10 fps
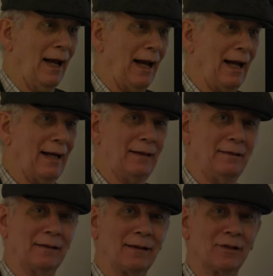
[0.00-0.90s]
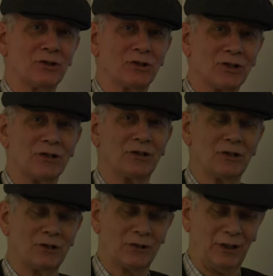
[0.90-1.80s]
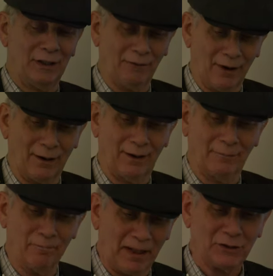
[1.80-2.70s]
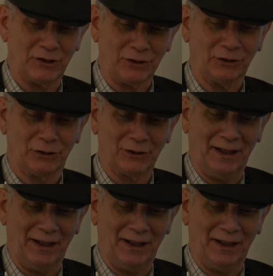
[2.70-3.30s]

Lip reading: and in the consistency of our message.